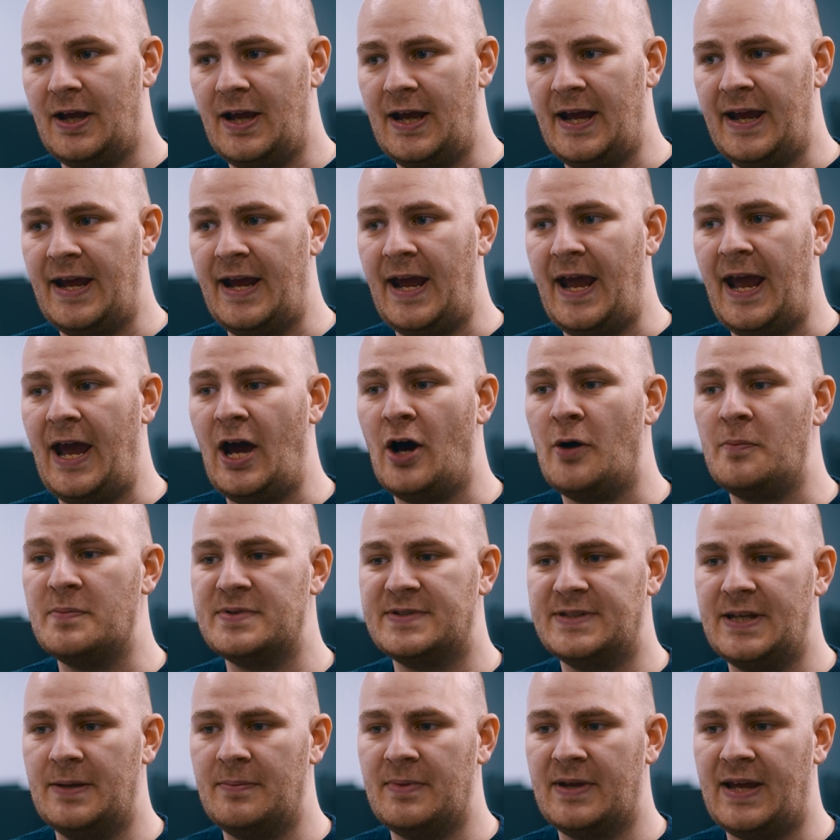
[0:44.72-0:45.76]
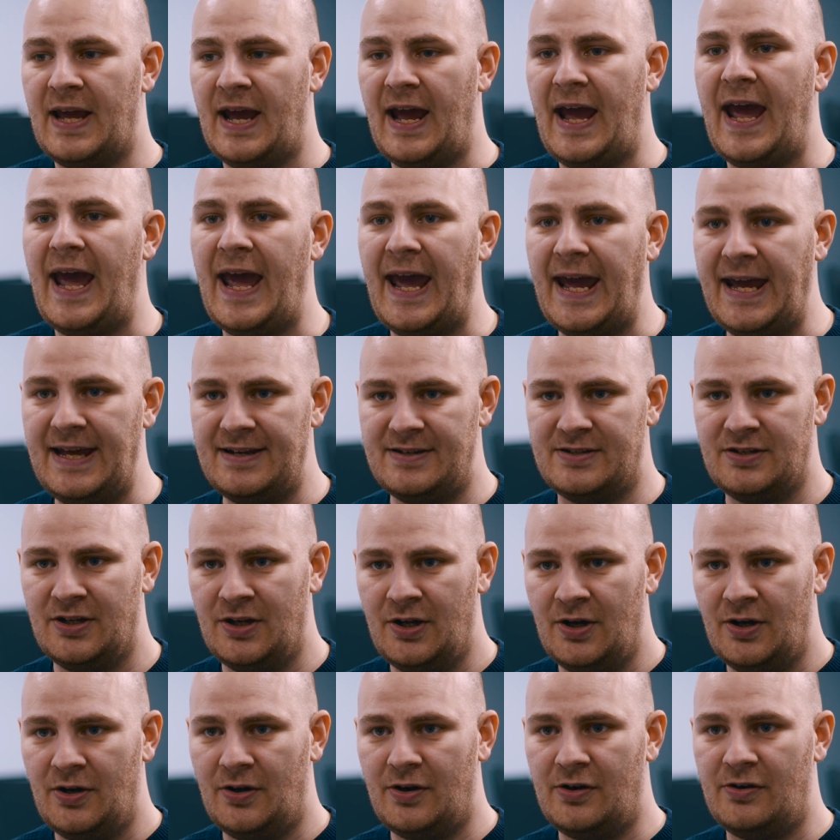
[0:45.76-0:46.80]
it helps them get ahead
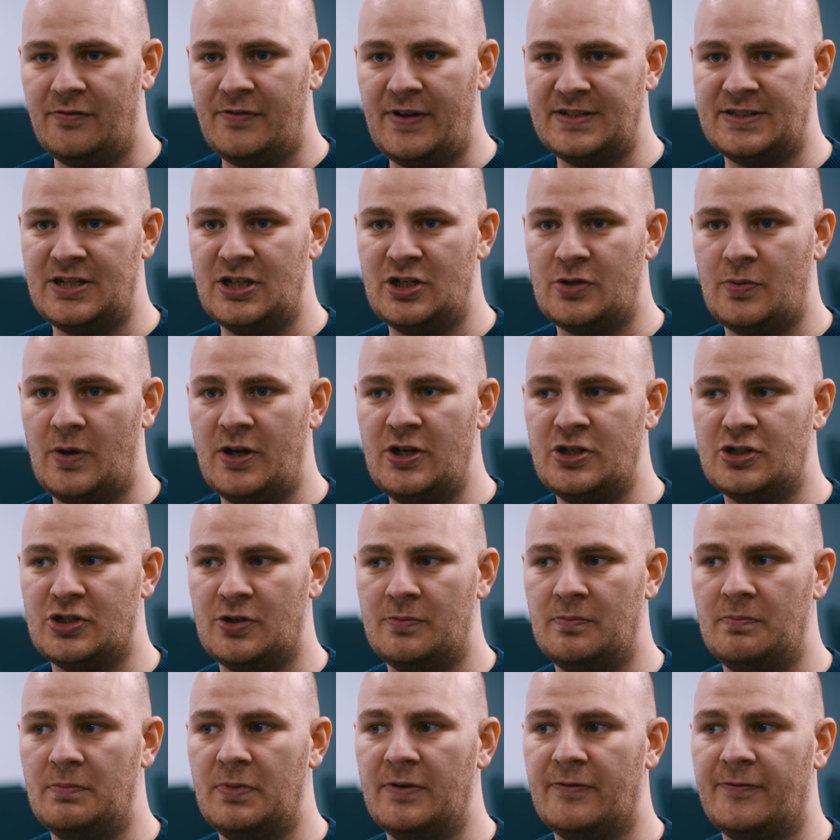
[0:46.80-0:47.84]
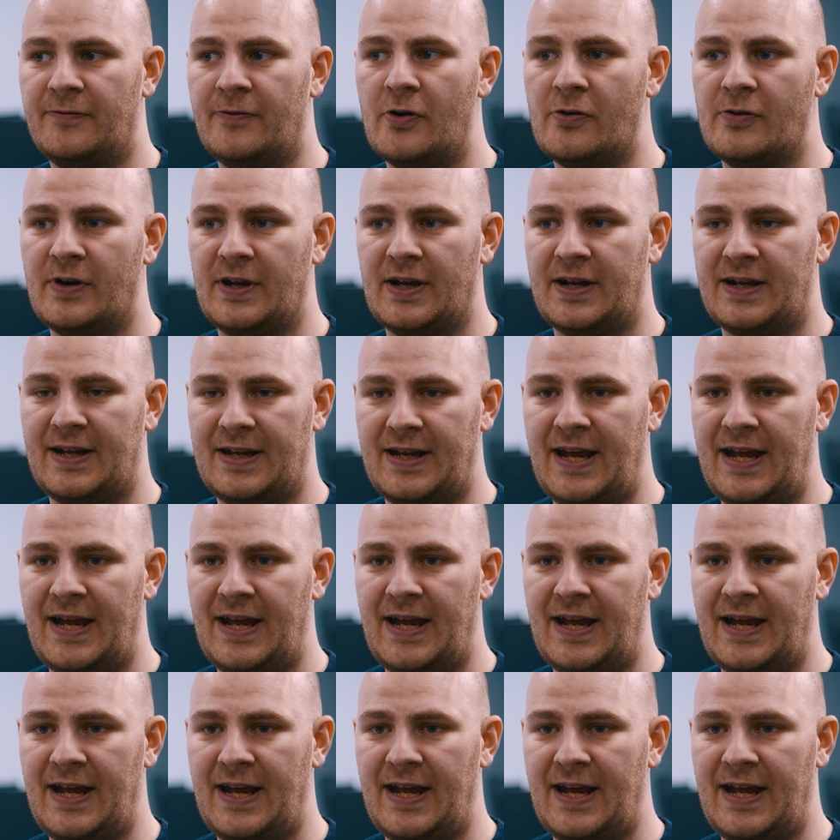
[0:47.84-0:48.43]
of that situation before it